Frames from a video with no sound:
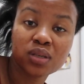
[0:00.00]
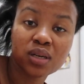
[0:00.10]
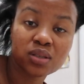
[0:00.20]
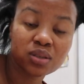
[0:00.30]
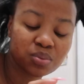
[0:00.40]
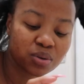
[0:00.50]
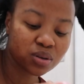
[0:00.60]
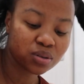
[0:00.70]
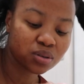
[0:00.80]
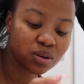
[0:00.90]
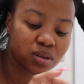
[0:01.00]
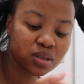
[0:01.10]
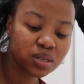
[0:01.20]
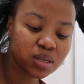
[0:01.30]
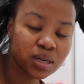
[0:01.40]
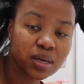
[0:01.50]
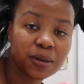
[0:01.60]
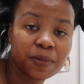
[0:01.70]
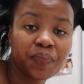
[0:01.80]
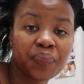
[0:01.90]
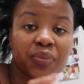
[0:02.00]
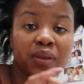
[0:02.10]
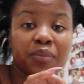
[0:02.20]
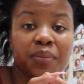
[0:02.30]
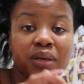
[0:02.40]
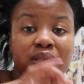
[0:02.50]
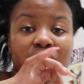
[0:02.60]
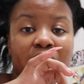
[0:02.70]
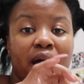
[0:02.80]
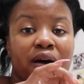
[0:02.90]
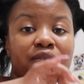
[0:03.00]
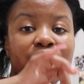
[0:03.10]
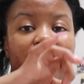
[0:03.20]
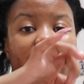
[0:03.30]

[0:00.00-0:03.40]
I just put on socks and I'm about to have